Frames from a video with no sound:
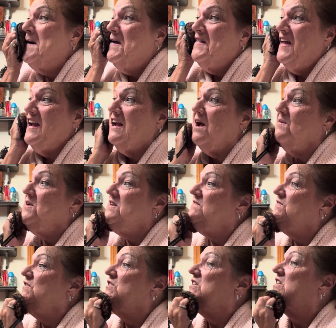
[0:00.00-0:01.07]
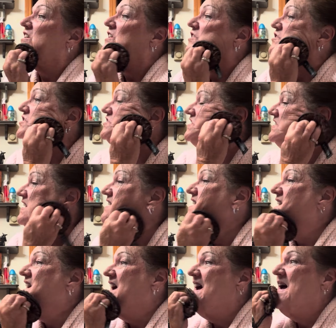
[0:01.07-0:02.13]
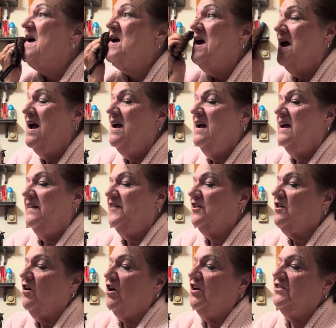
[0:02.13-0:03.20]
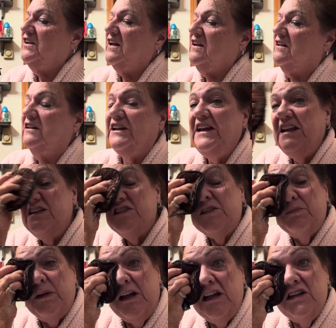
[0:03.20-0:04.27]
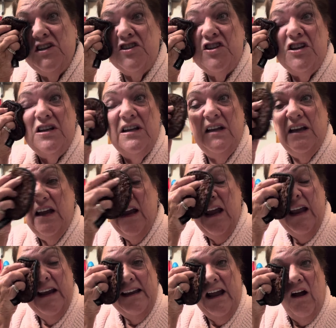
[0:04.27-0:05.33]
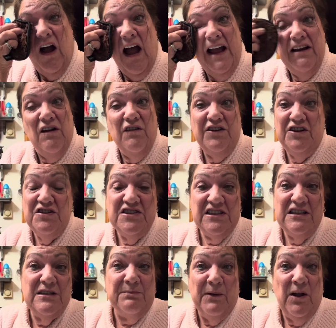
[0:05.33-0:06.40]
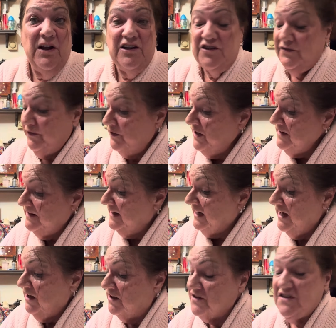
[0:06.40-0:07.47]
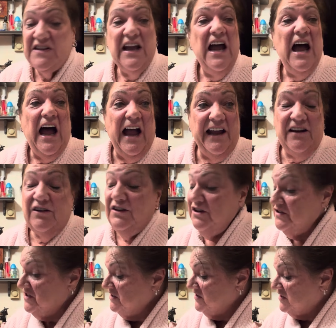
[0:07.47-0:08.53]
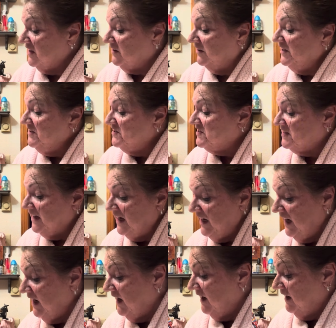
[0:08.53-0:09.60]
They come in different colors. They're called a clean sponge. Now, I don't use this sponge for anything else. I don't use it to clean the sink.